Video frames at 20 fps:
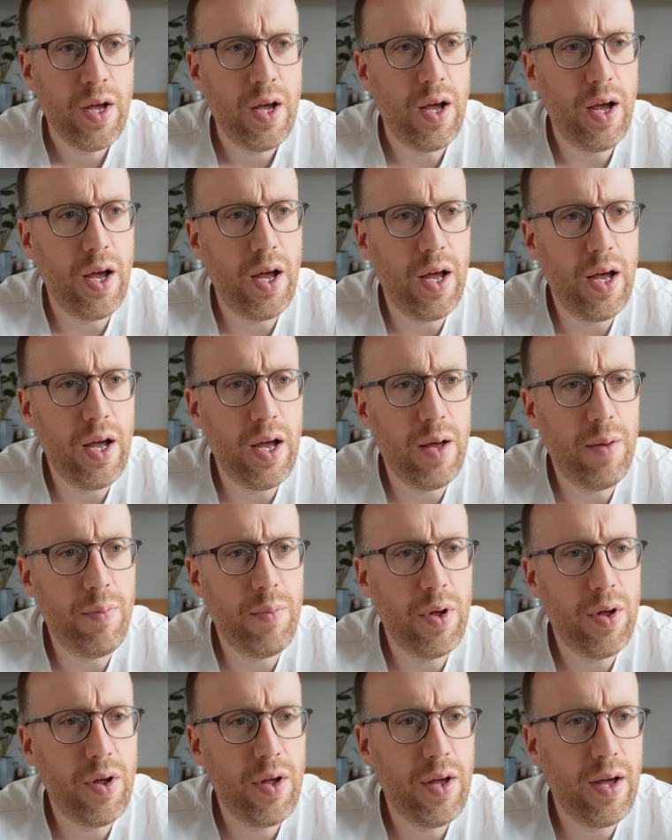
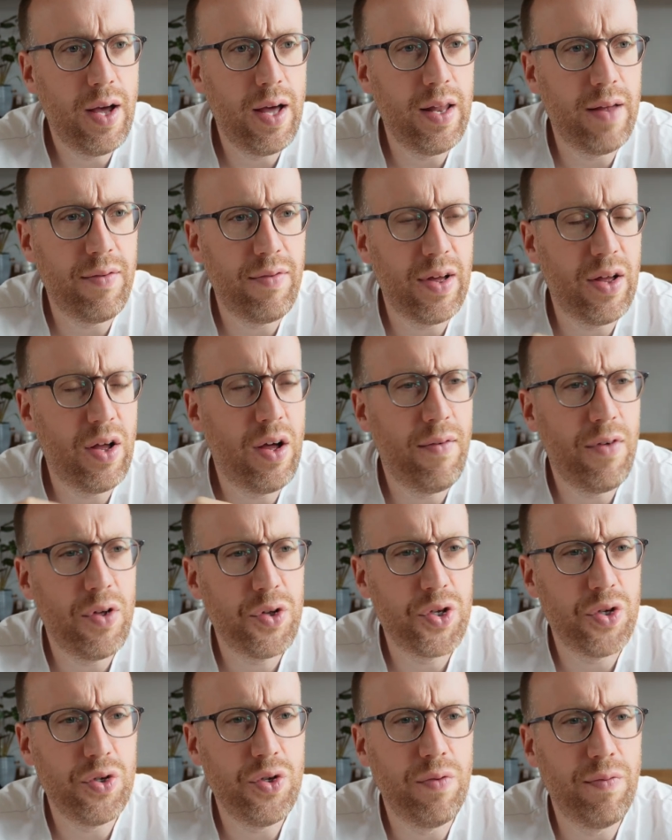And I've
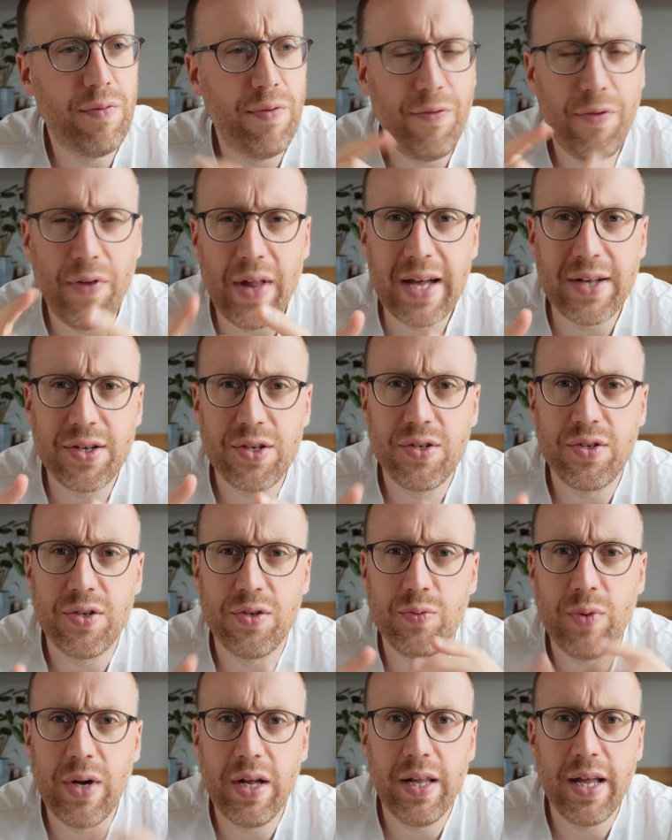also done flasks
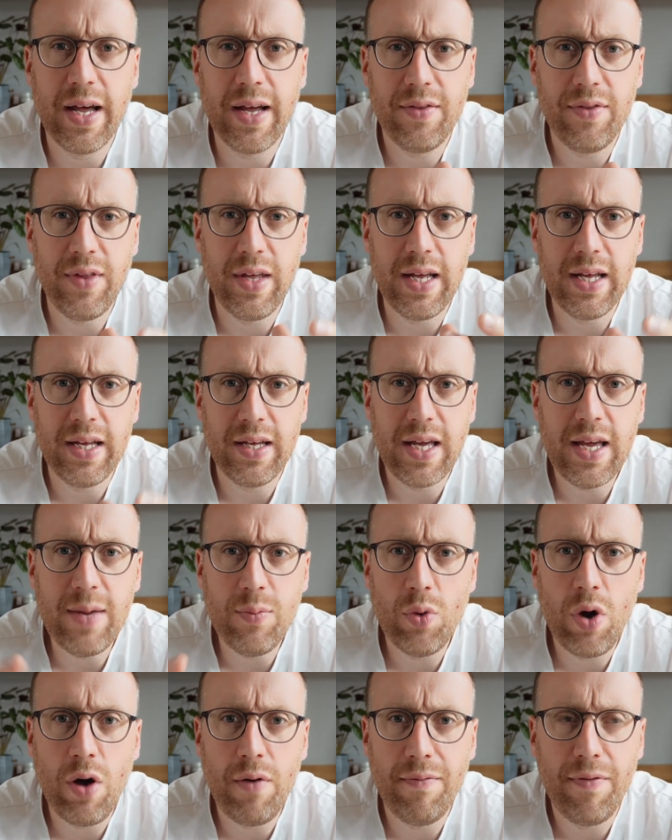as well, like the keep
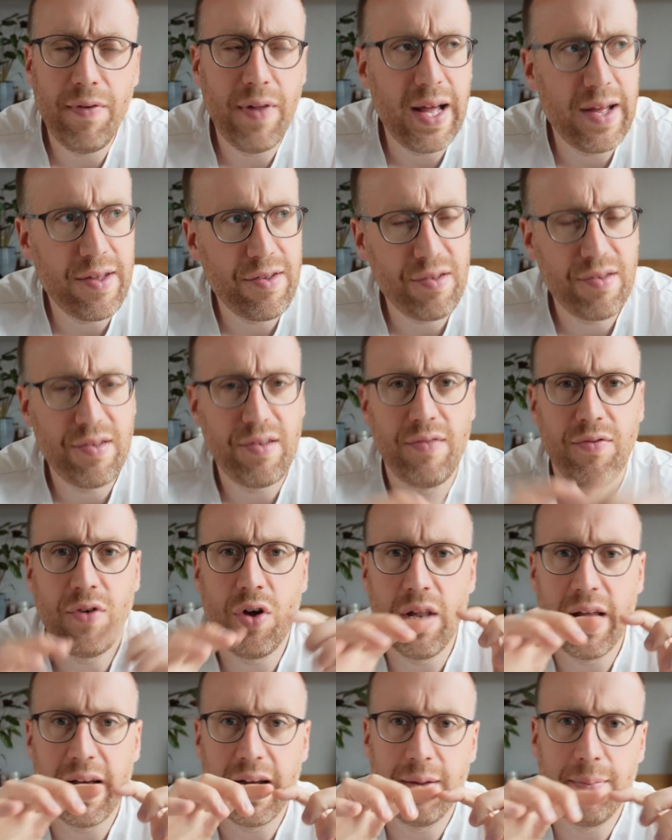warm flasks that have
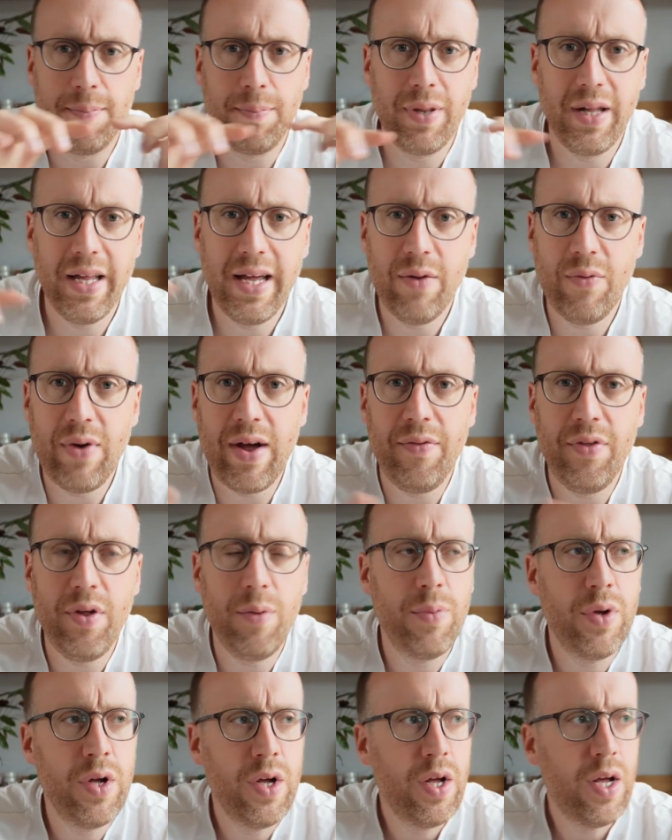got like a plate around
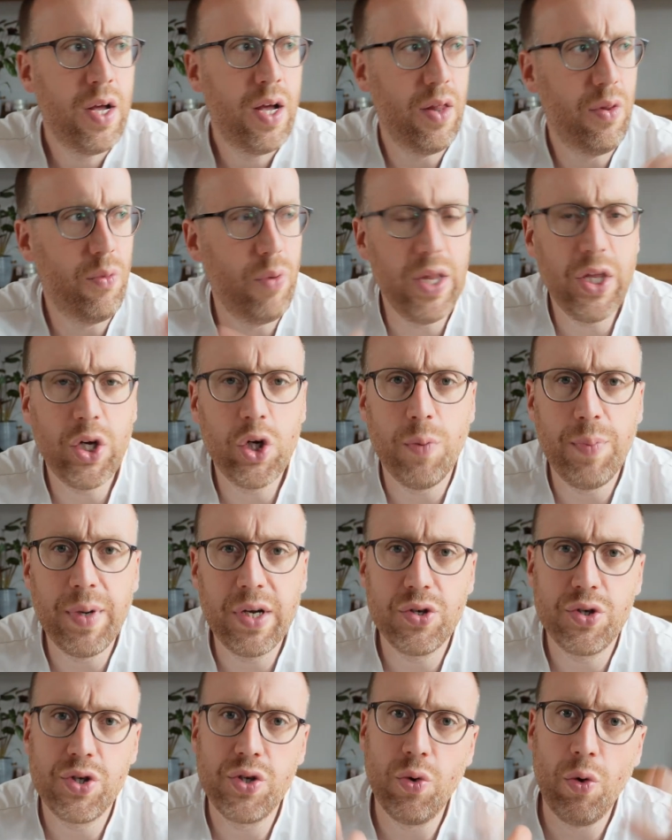them. They're really good
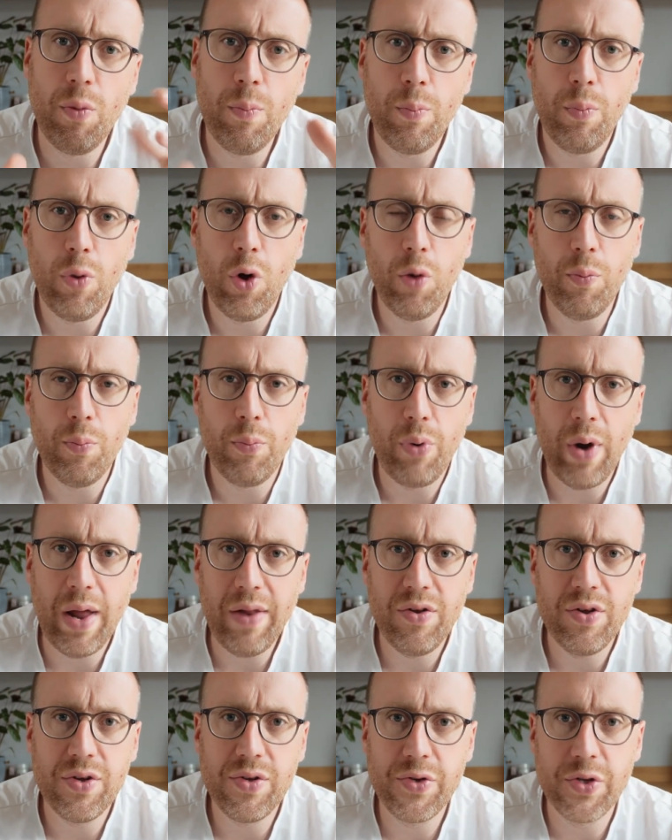because they're
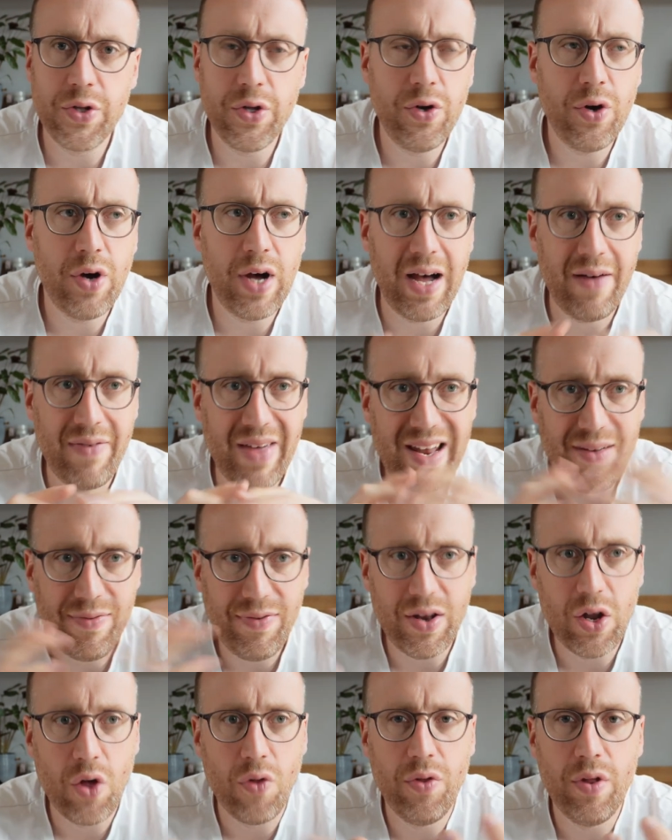unbranded, so they don't have
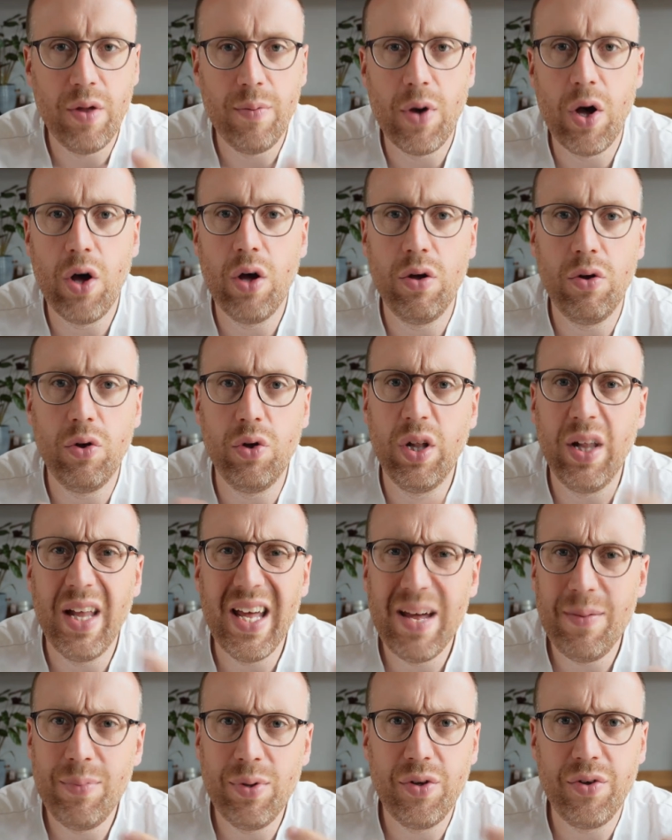anything on them or
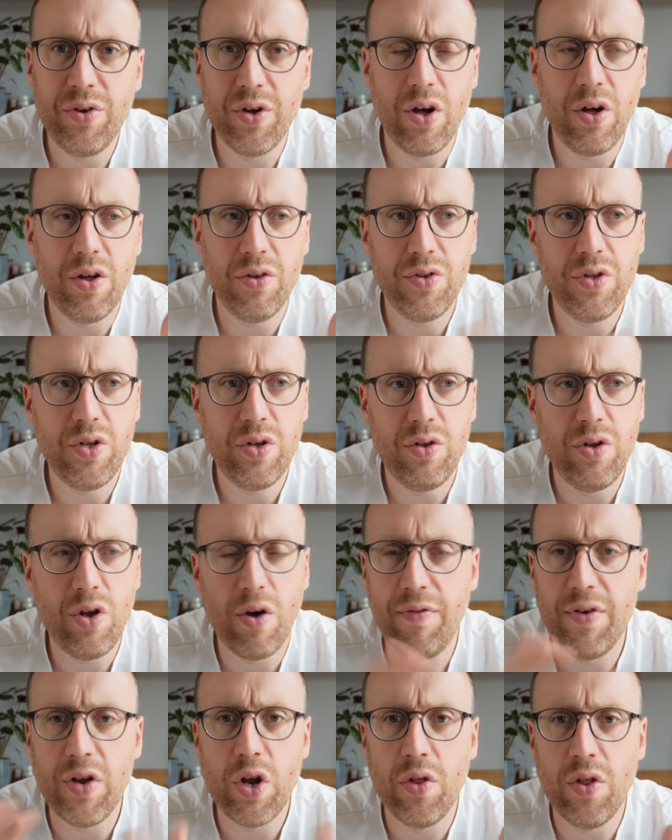unlabeled or
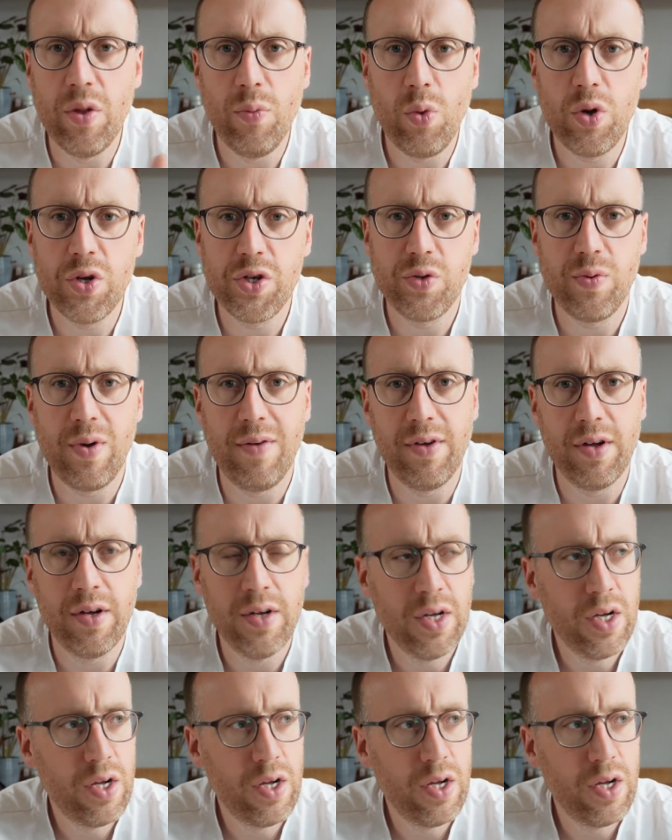nothing on them whatsoever.